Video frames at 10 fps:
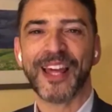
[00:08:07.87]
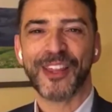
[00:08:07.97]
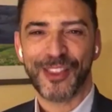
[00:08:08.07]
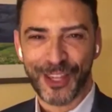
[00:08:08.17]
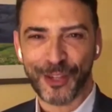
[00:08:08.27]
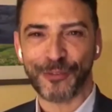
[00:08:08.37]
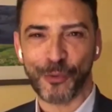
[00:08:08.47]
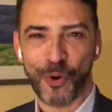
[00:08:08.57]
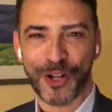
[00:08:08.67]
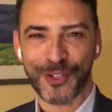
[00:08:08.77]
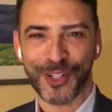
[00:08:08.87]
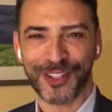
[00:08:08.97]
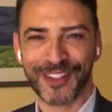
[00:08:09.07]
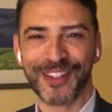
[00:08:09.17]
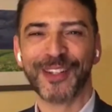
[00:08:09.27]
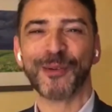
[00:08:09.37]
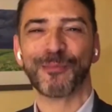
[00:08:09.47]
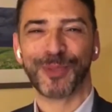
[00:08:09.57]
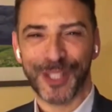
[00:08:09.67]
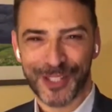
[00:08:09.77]
Thank you for watching.
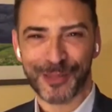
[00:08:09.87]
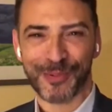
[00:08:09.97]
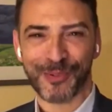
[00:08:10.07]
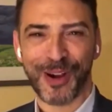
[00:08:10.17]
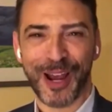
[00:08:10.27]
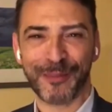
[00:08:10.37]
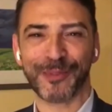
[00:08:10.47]
Please subscribe